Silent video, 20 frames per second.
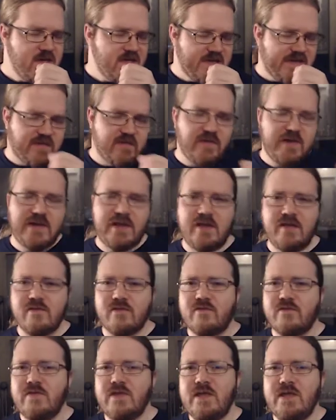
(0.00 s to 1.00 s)

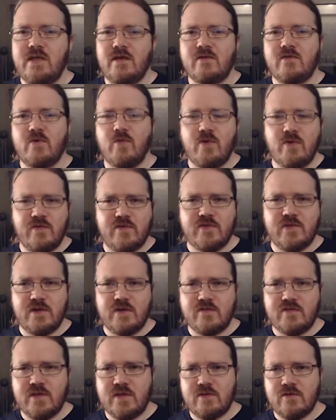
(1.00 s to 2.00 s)
civilians fleeing toward the
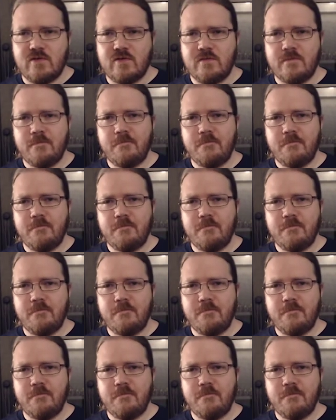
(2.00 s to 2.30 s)
city center.